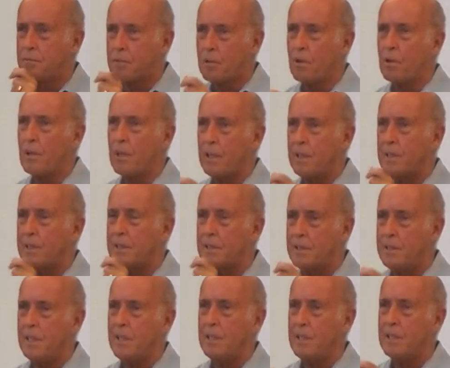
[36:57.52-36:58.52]
Freud
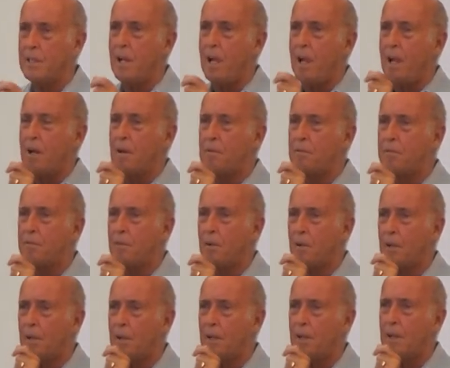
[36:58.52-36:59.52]
did
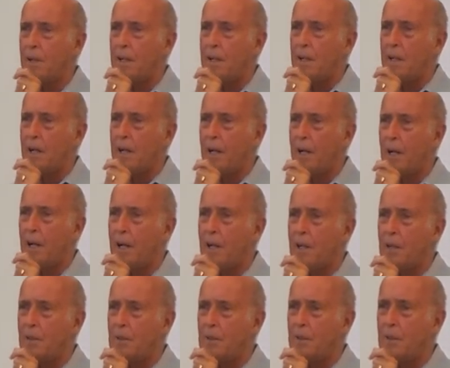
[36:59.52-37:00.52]
for
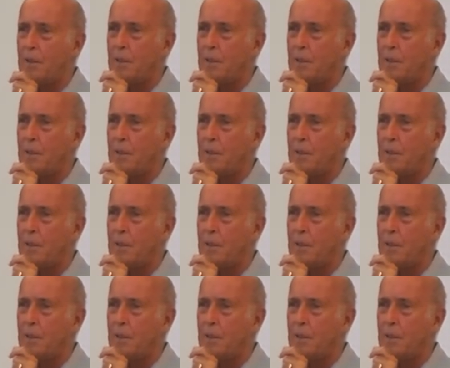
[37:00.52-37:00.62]
uh,